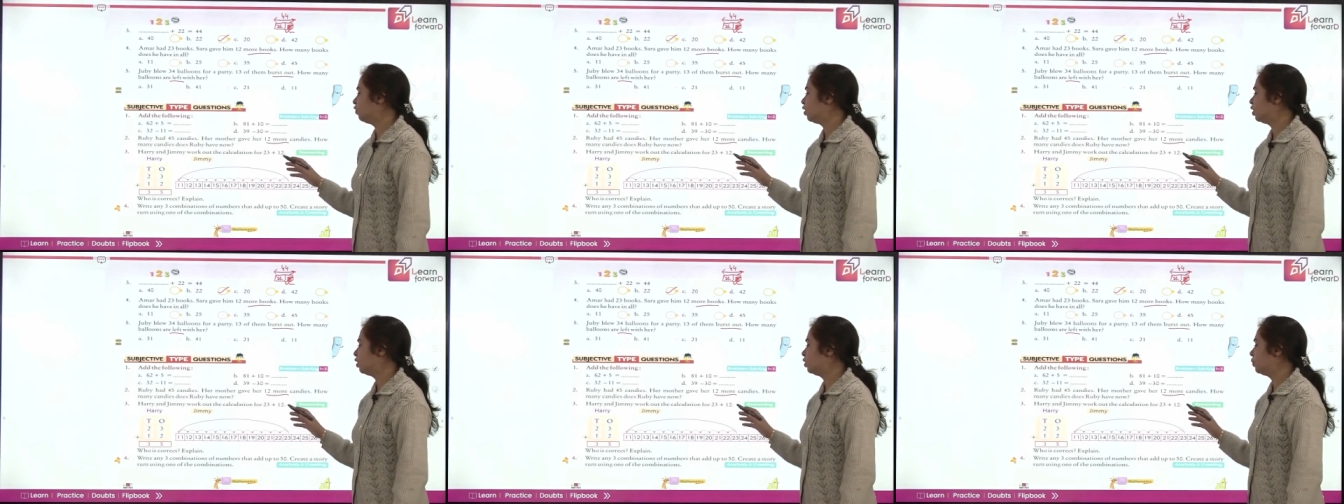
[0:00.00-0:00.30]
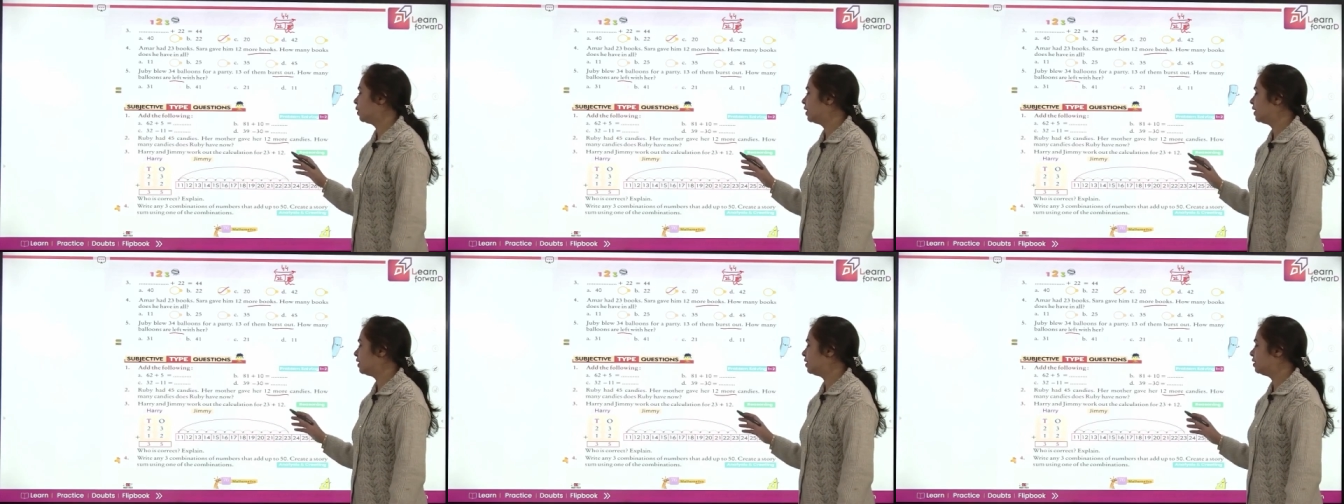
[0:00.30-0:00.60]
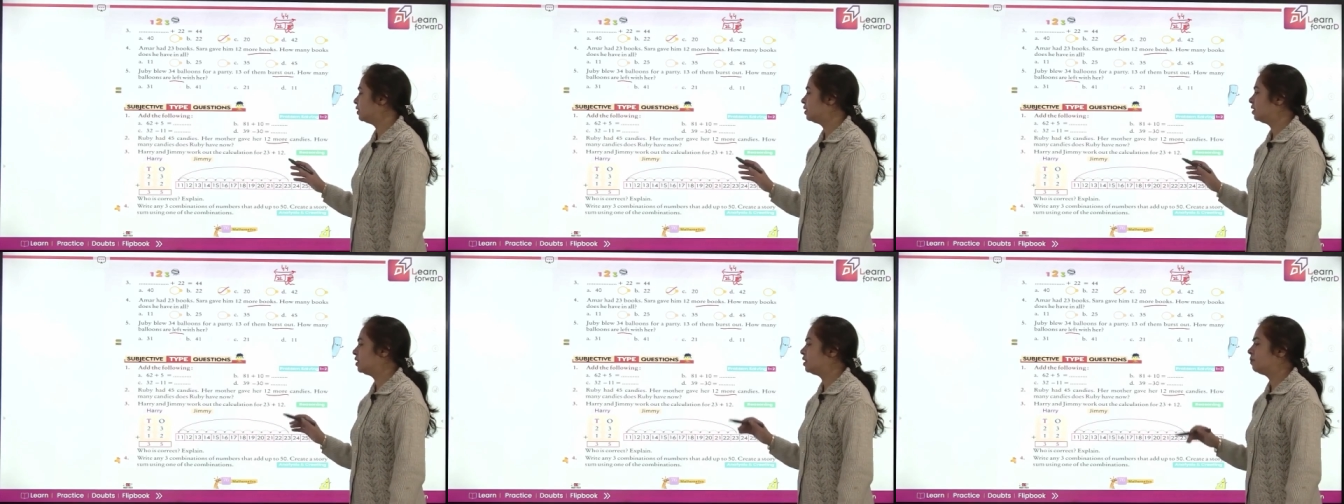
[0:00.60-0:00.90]

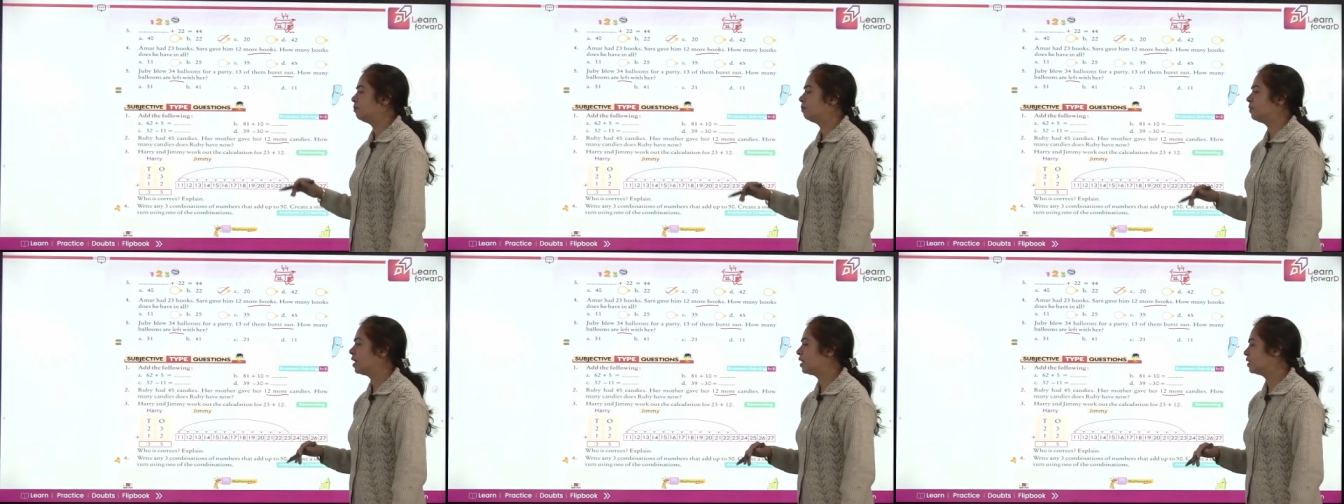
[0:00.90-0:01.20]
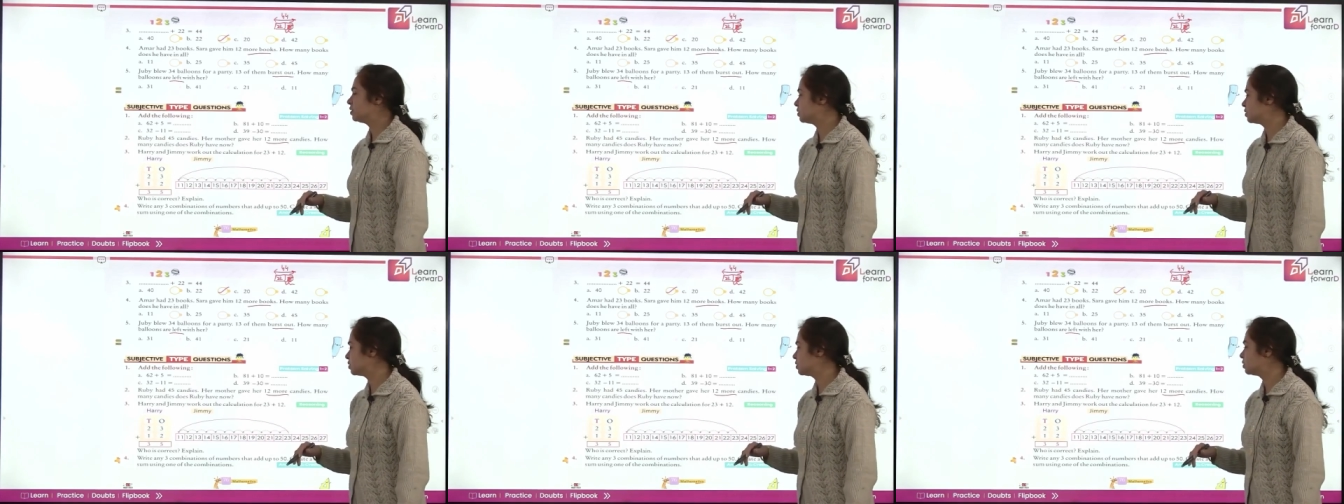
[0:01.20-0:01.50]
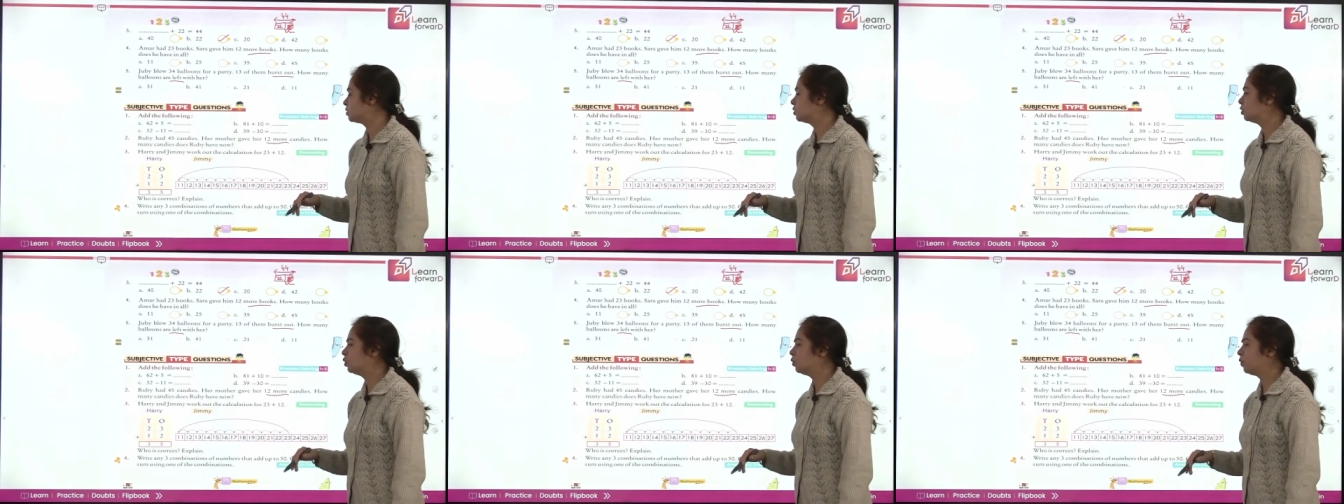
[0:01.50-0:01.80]
23 plus
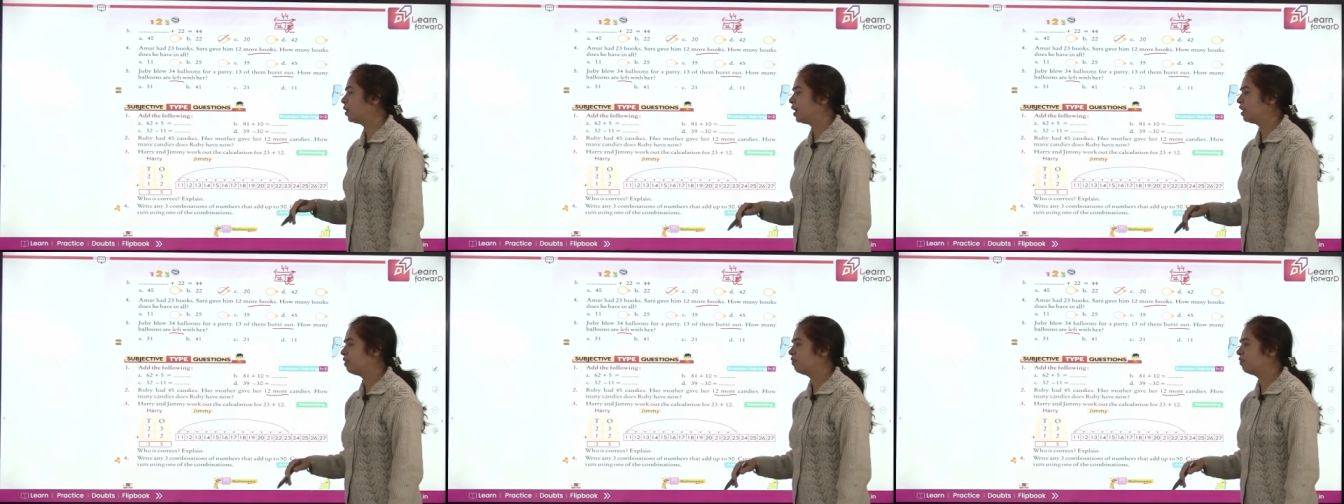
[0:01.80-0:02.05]
12.